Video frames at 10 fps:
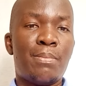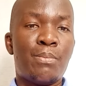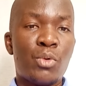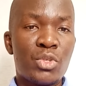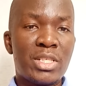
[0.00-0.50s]

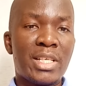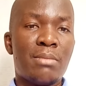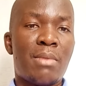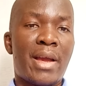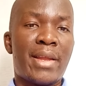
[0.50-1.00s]
put
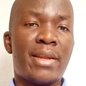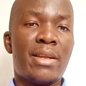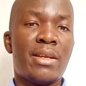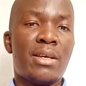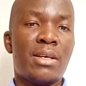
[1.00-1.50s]
in mind
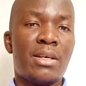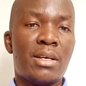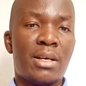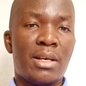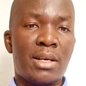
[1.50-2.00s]

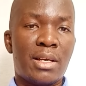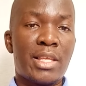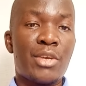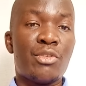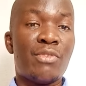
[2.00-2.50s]

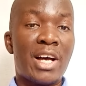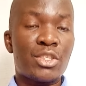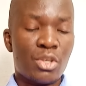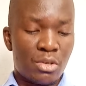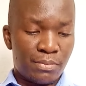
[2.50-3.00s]
the
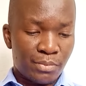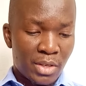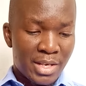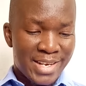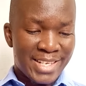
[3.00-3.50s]
universal
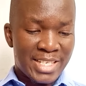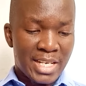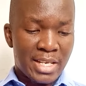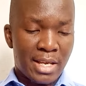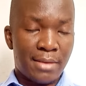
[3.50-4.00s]

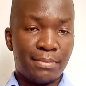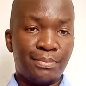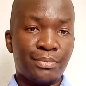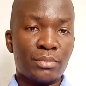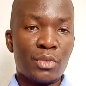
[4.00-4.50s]
criteria
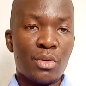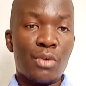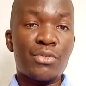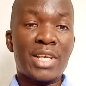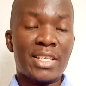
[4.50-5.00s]

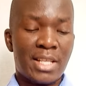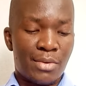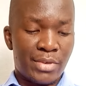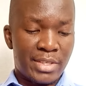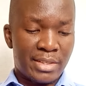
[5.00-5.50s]
of such
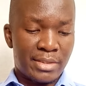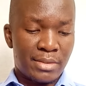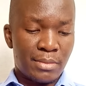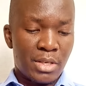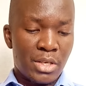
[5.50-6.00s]

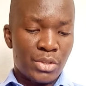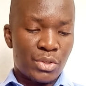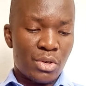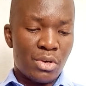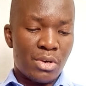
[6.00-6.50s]
languages.
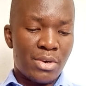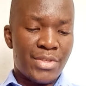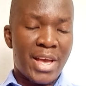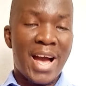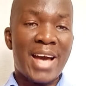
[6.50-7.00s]
So
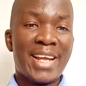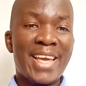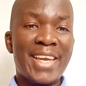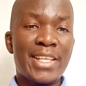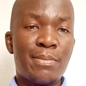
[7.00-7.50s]
there are
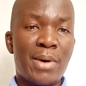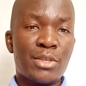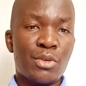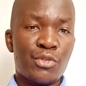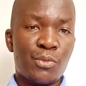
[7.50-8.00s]
8
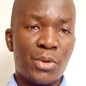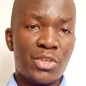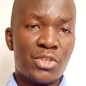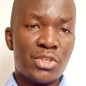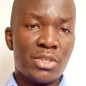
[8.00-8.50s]
parts of
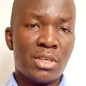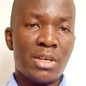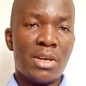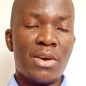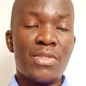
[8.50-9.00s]
speech
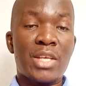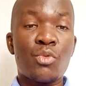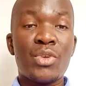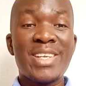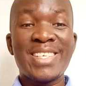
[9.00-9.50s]
that
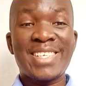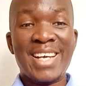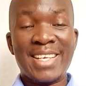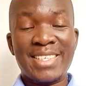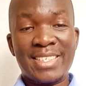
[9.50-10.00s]
we will
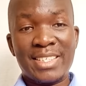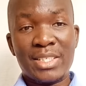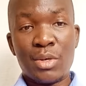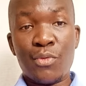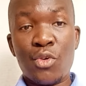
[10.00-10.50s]

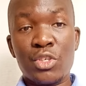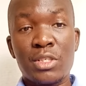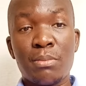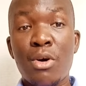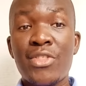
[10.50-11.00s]
discuss, of
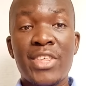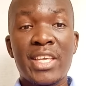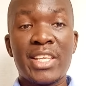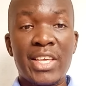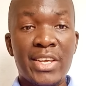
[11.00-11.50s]
course, both
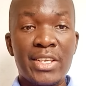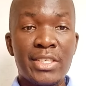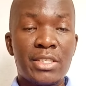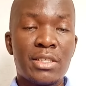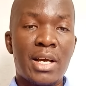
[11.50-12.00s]
in
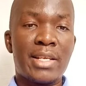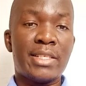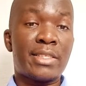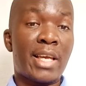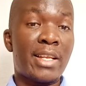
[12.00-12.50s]
English and
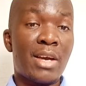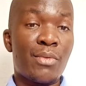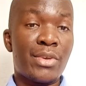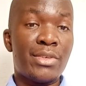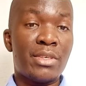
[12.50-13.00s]
in sign
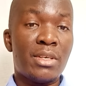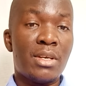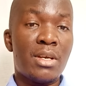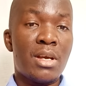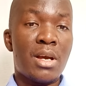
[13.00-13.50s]
language.
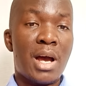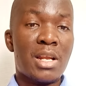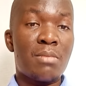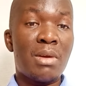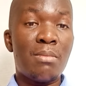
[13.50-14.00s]

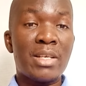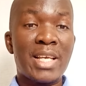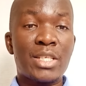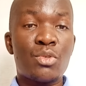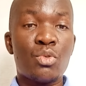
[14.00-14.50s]
And remember,
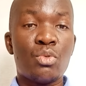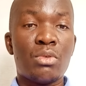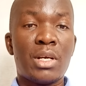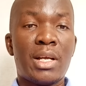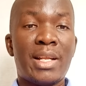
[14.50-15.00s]
just
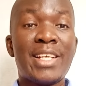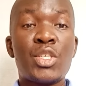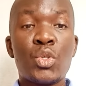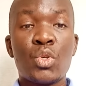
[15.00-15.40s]
to let you